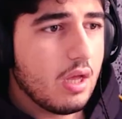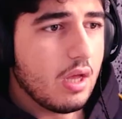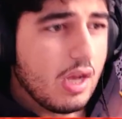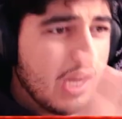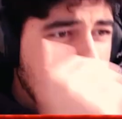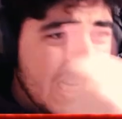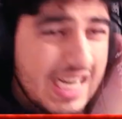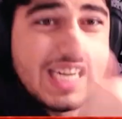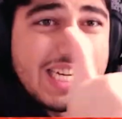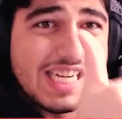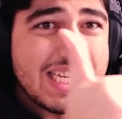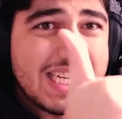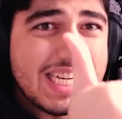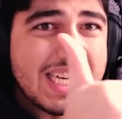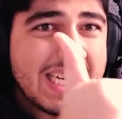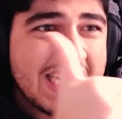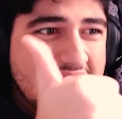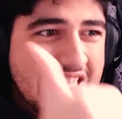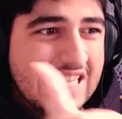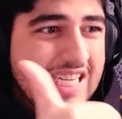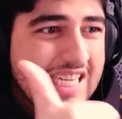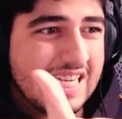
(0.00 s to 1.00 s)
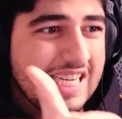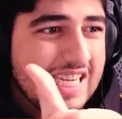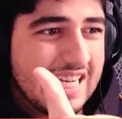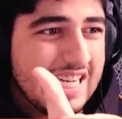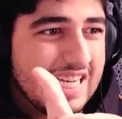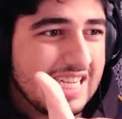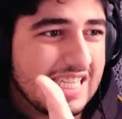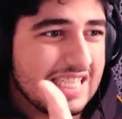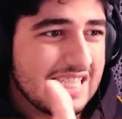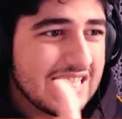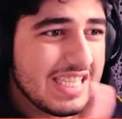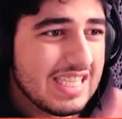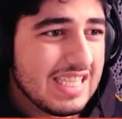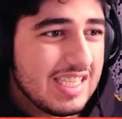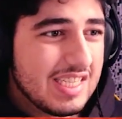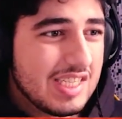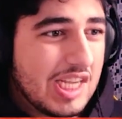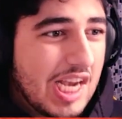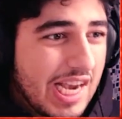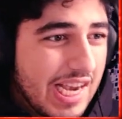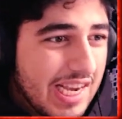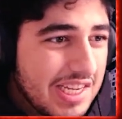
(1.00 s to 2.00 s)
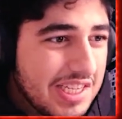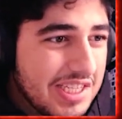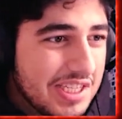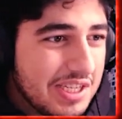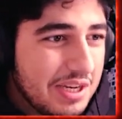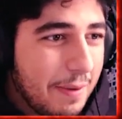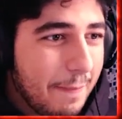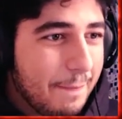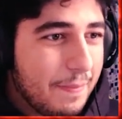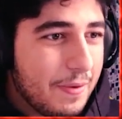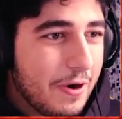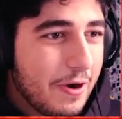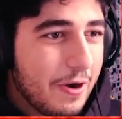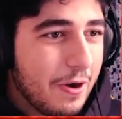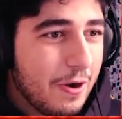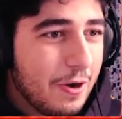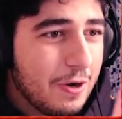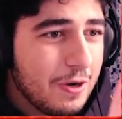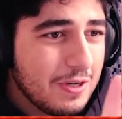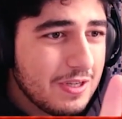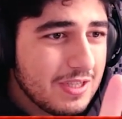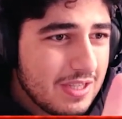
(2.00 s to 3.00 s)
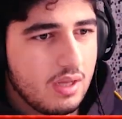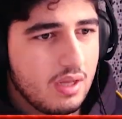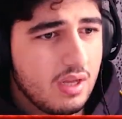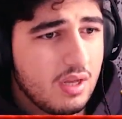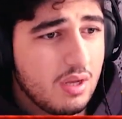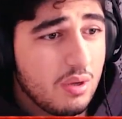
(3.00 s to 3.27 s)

Aha, yes. Thank you, bro.